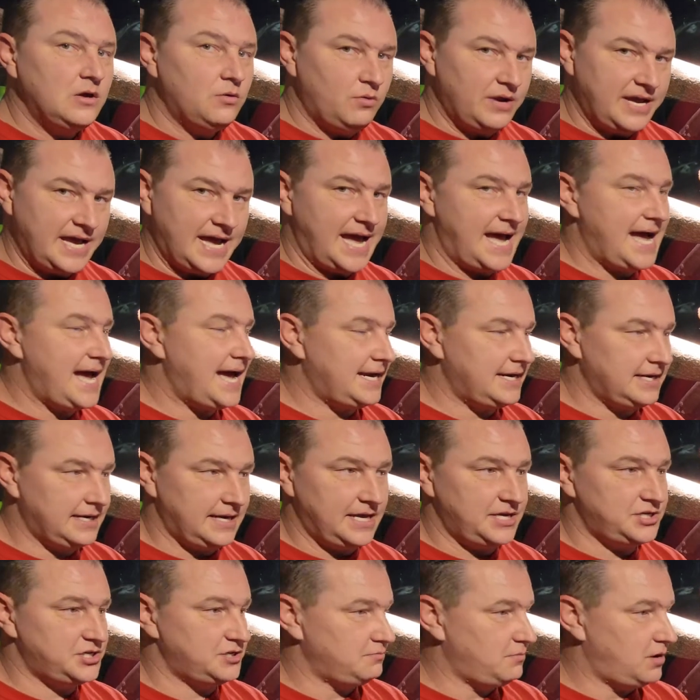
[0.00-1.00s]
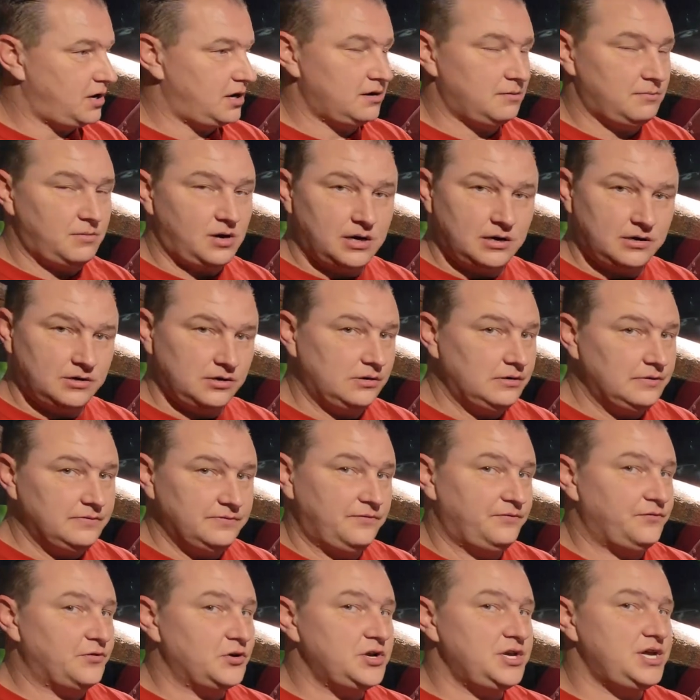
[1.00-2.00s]
We had an Asian monitor
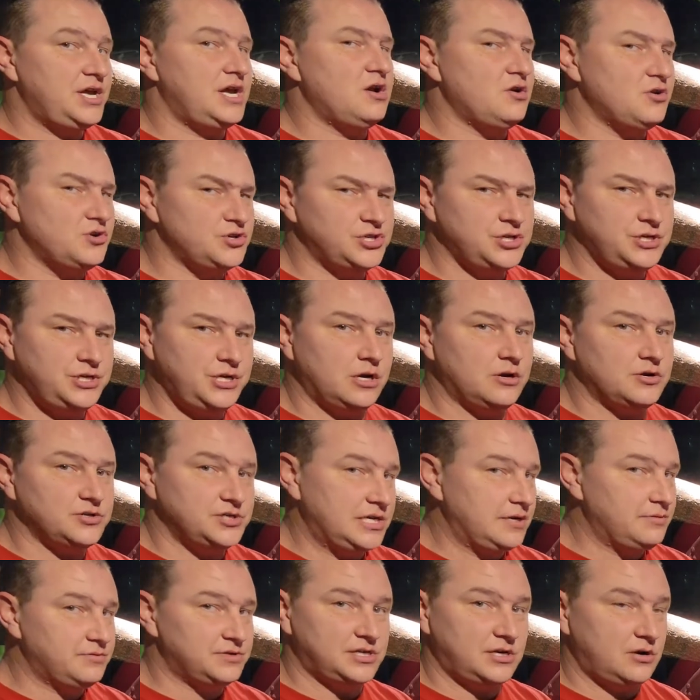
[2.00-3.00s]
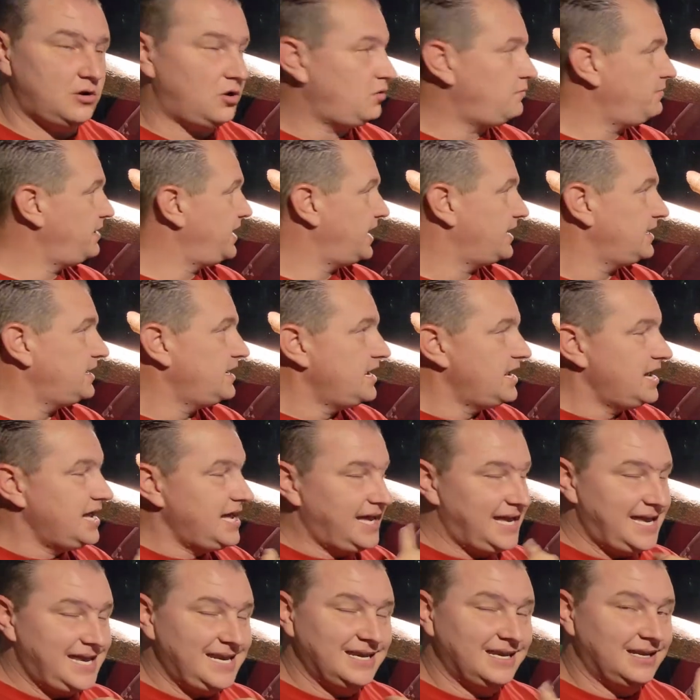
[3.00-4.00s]
for years and years. He was an old man.
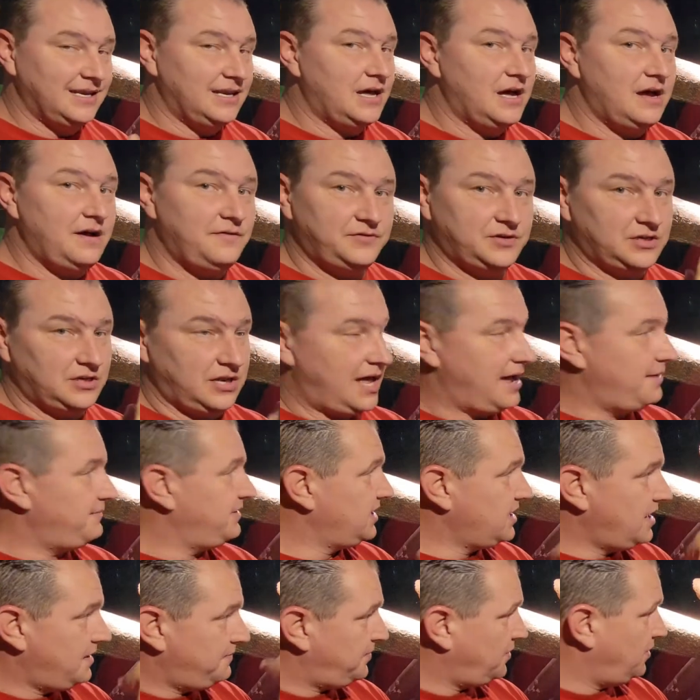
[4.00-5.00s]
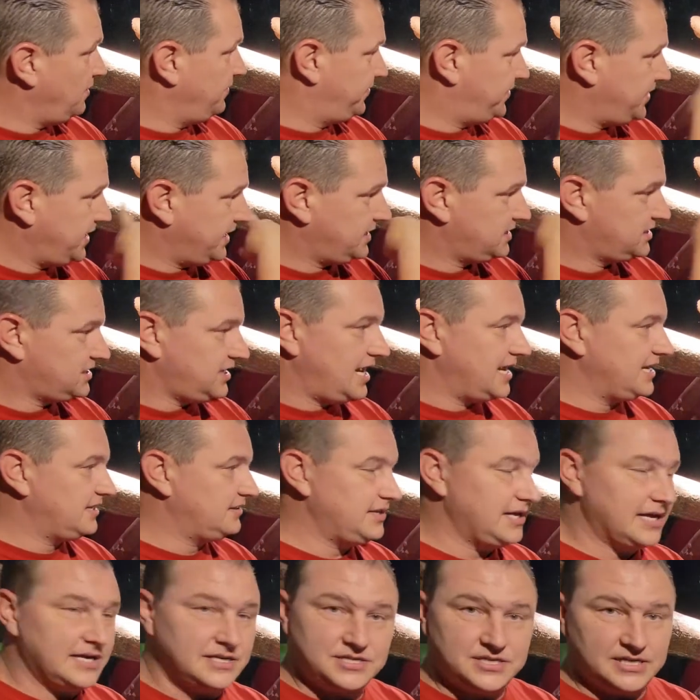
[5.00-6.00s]
He loved climbing up on things like
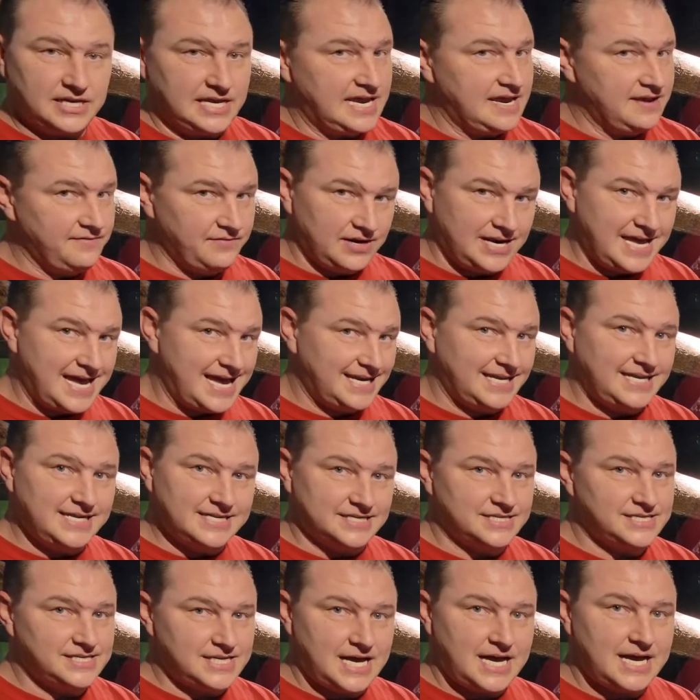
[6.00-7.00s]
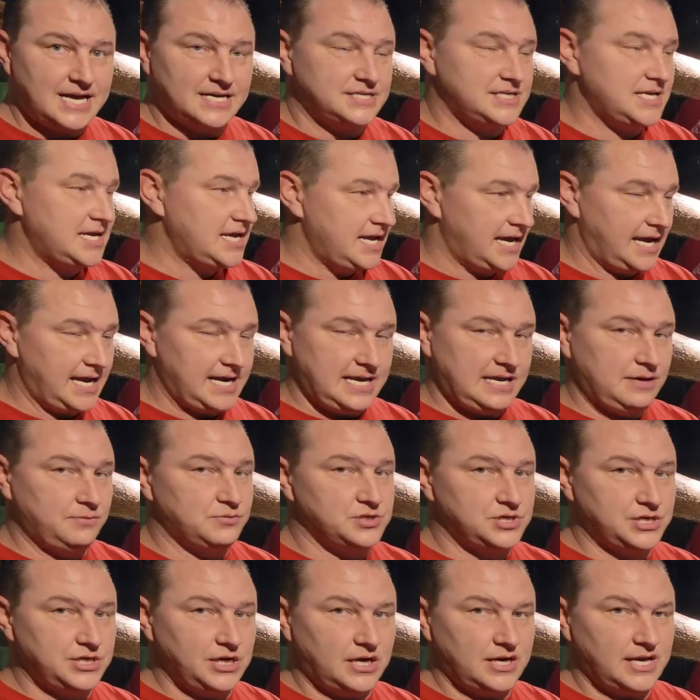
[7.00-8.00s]
this, even at his size, and he
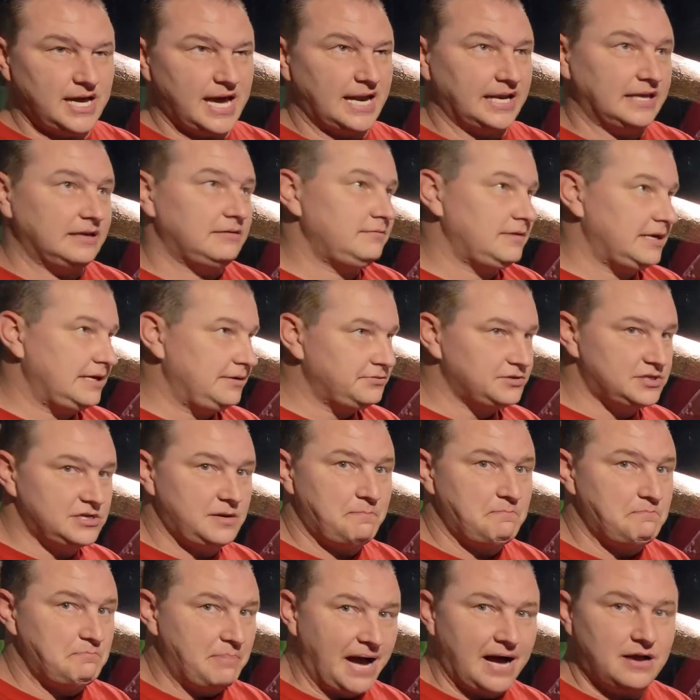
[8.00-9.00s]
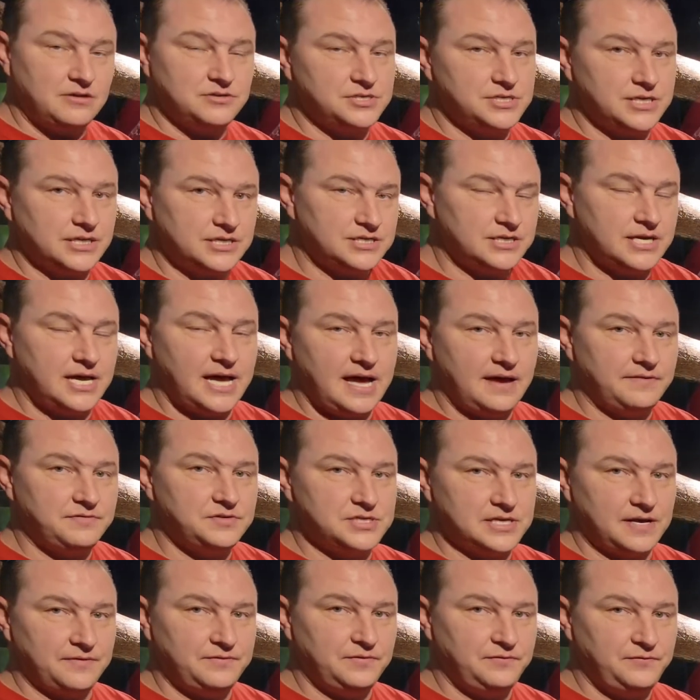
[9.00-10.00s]
was good at it. He was about 6.5,
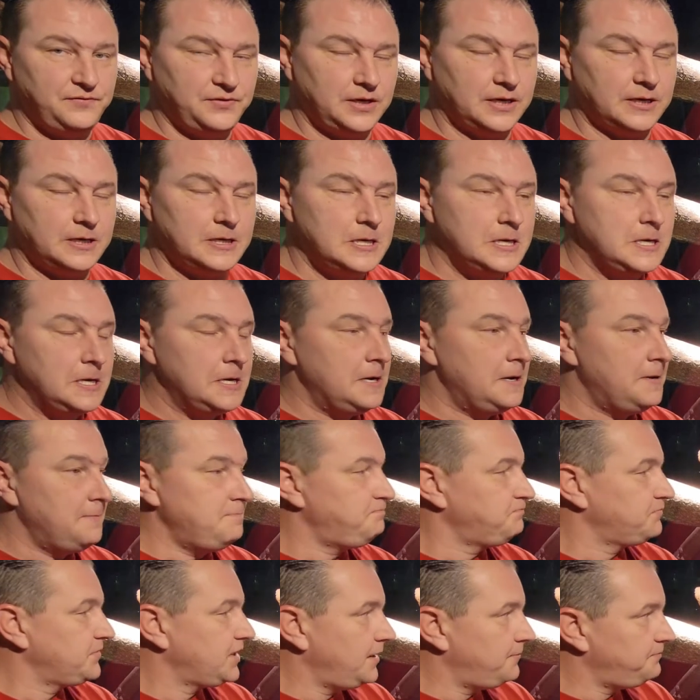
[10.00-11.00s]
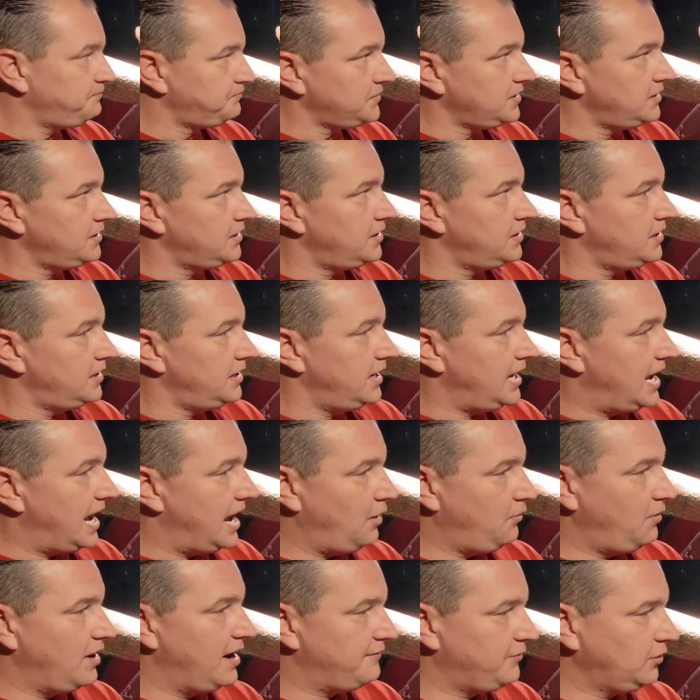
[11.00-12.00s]
7 foot.
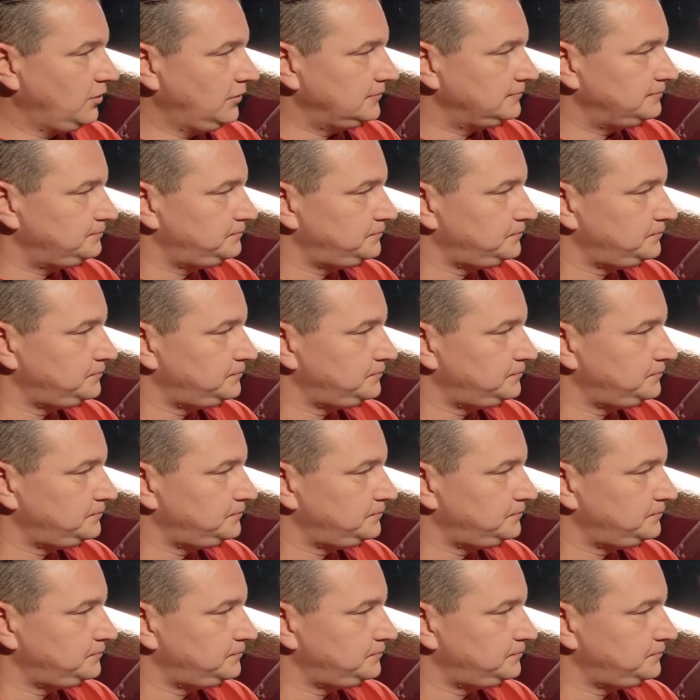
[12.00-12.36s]
However,